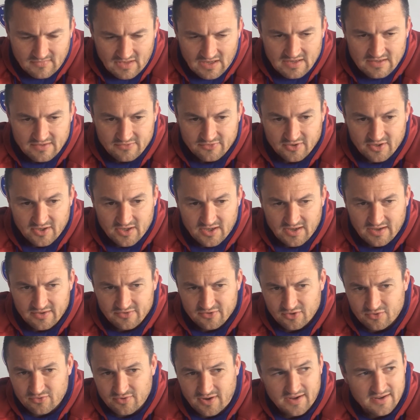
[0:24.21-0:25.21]
is
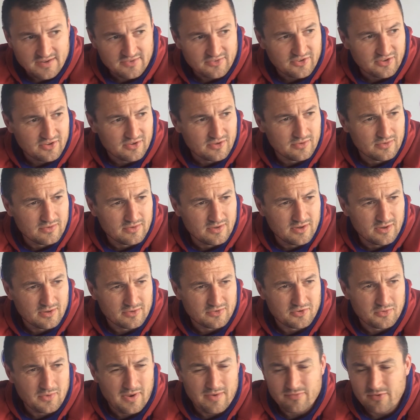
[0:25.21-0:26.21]
a credit
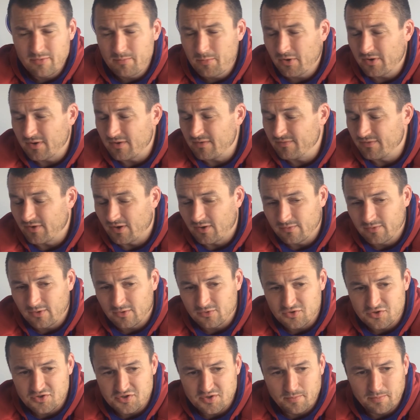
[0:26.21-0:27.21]
to everybody involved, not
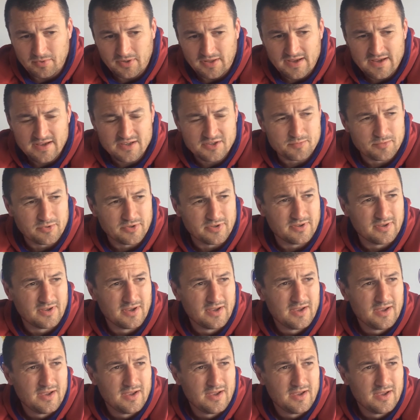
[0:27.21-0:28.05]
just the players, but